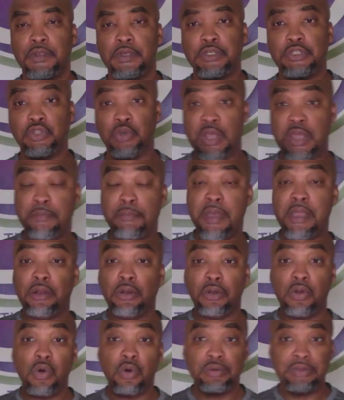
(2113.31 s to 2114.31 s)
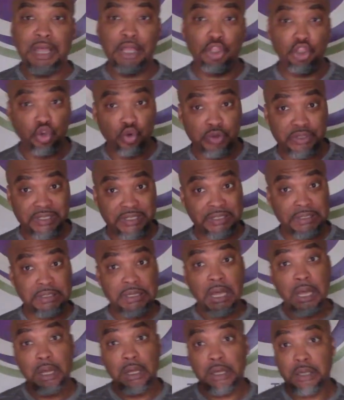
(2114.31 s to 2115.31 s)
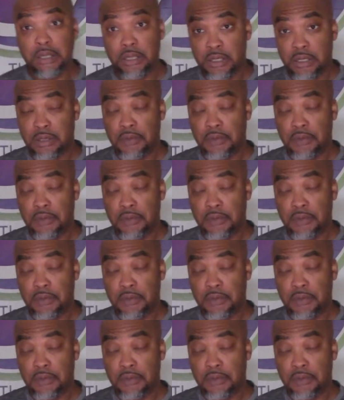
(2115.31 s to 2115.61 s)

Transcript: So it may look like you're stuck